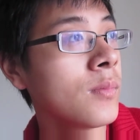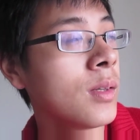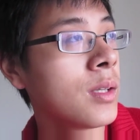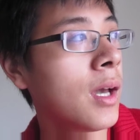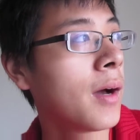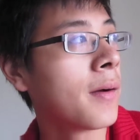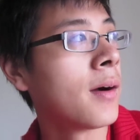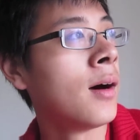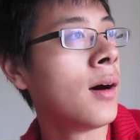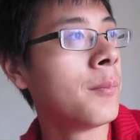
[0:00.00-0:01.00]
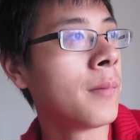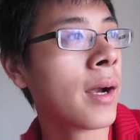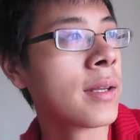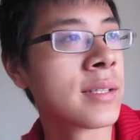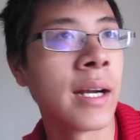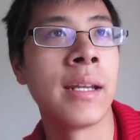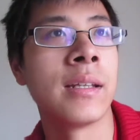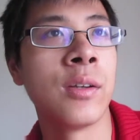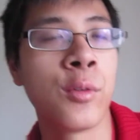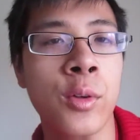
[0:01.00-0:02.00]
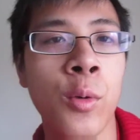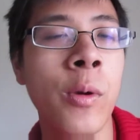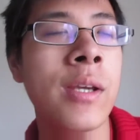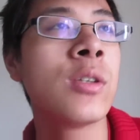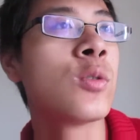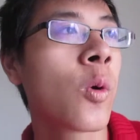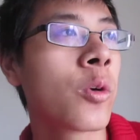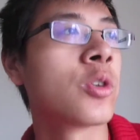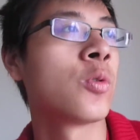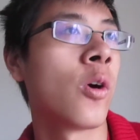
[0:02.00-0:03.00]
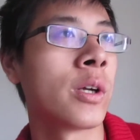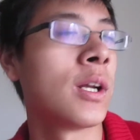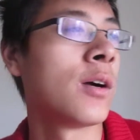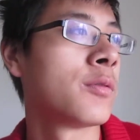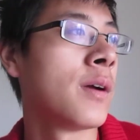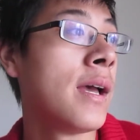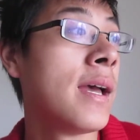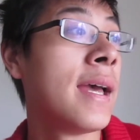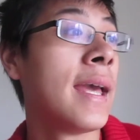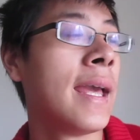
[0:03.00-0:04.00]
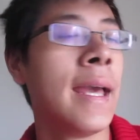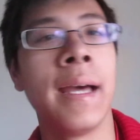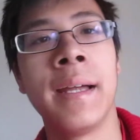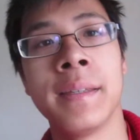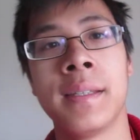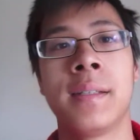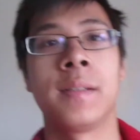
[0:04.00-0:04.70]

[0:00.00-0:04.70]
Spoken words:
yeah, I decided the reasons weren't strong enough, and